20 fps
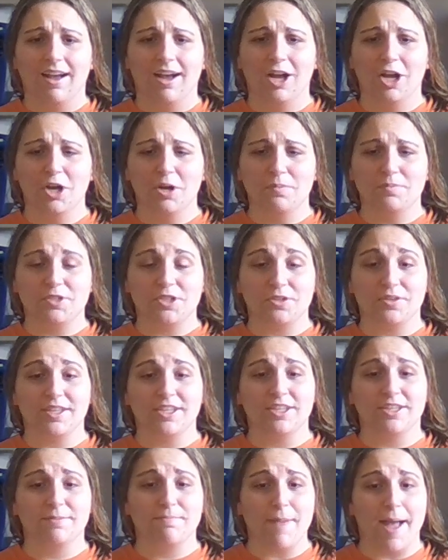Do you
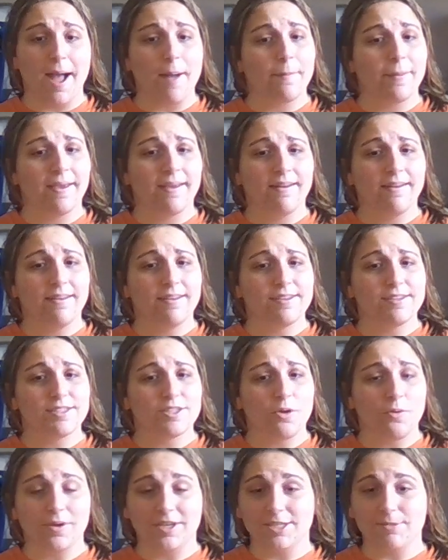think Batman is
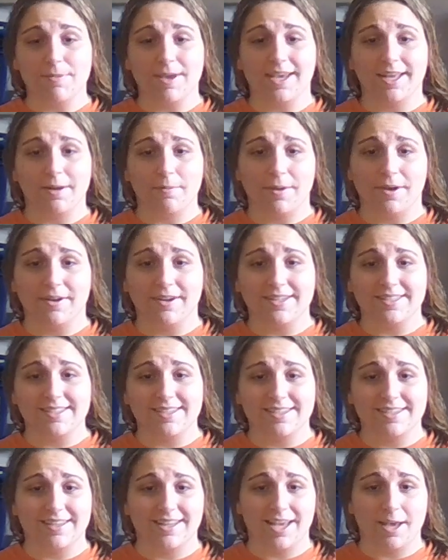going to make an appearance
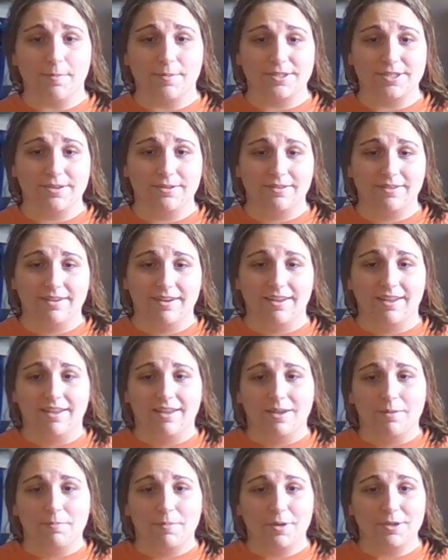in the episode?
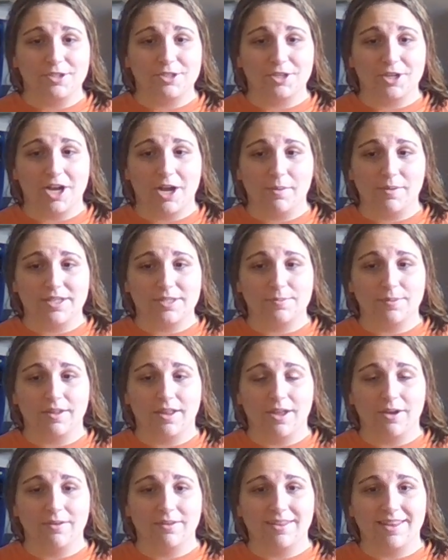Post your comments
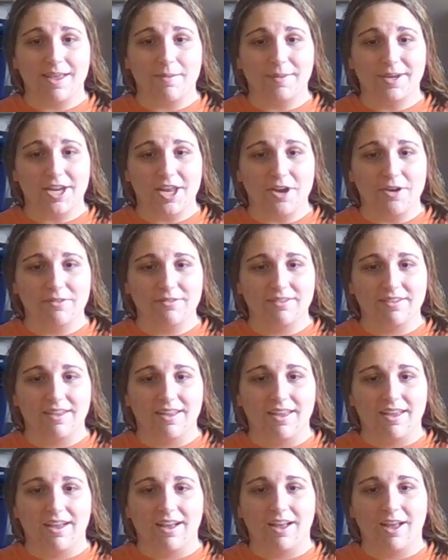below and let me know.
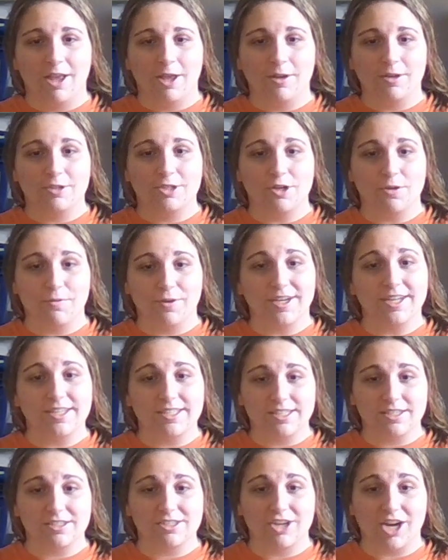And don't forget
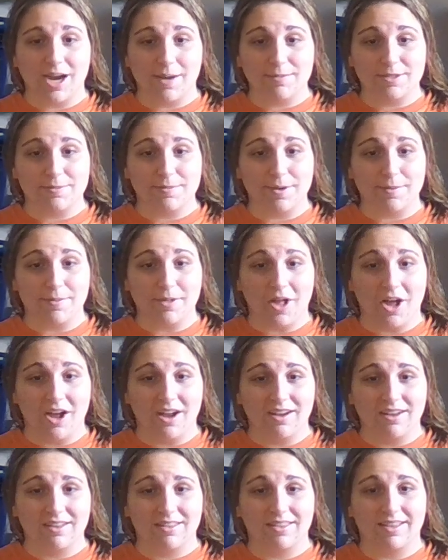to subscribe to my
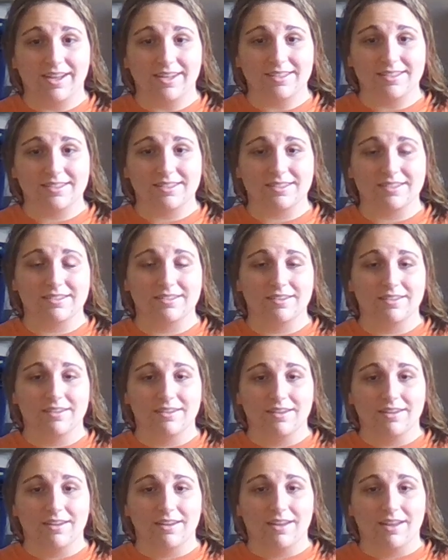blog. That's
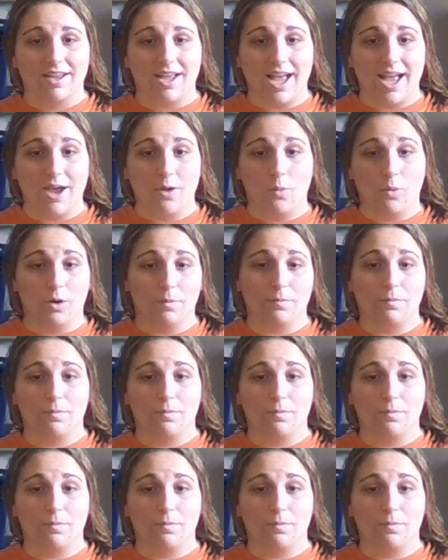at